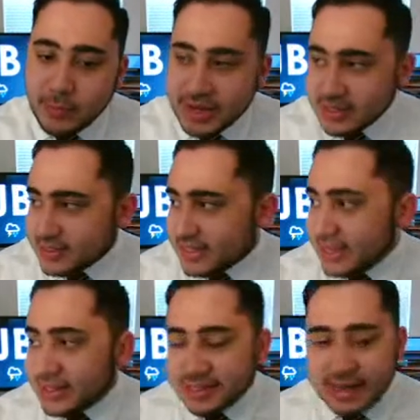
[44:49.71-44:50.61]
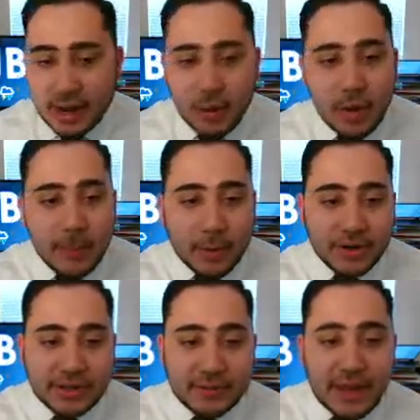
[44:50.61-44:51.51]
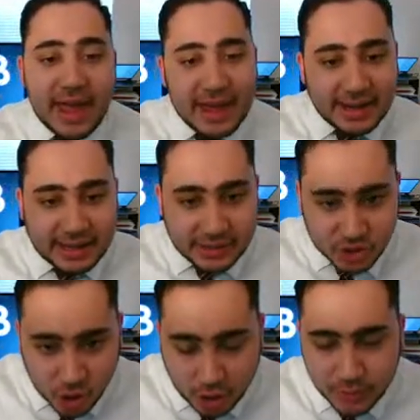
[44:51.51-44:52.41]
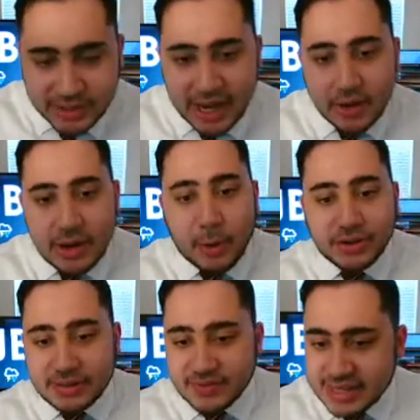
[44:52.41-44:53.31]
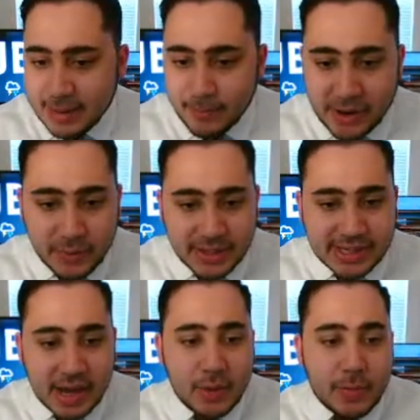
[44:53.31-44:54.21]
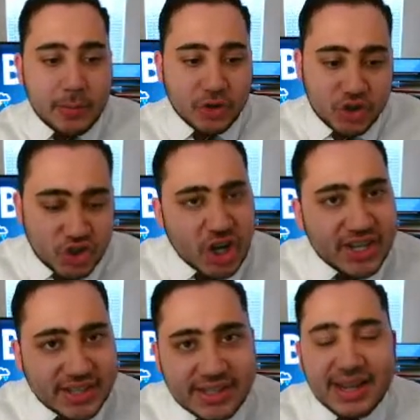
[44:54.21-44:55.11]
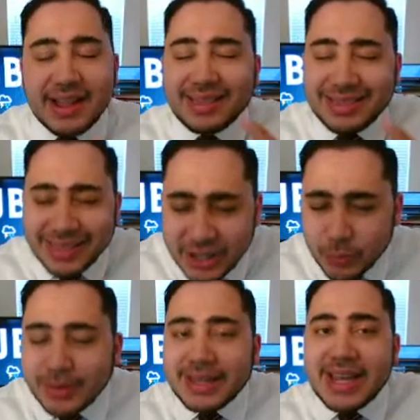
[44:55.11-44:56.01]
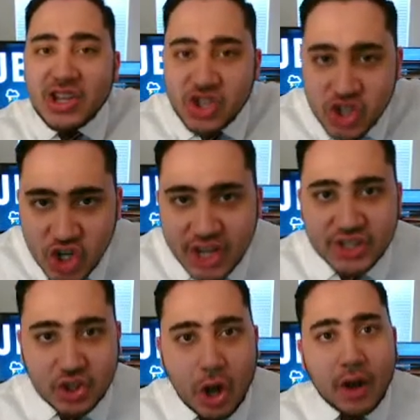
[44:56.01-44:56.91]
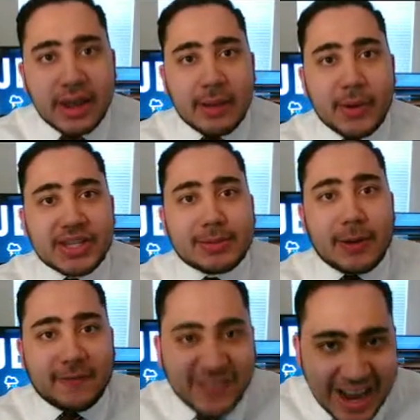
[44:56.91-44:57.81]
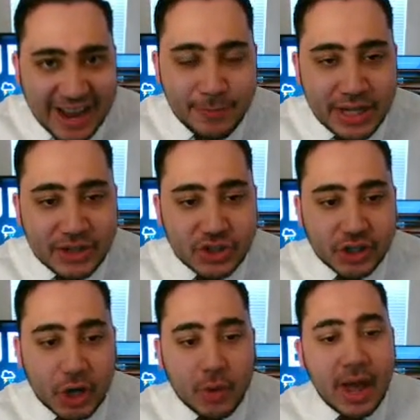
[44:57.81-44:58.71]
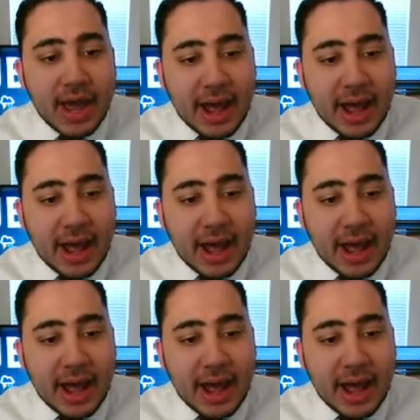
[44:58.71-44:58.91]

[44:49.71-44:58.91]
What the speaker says: We can see this now. Parts of Charles County, parts of St. Mary's County. We were literally just talking about this about 5 minutes ago.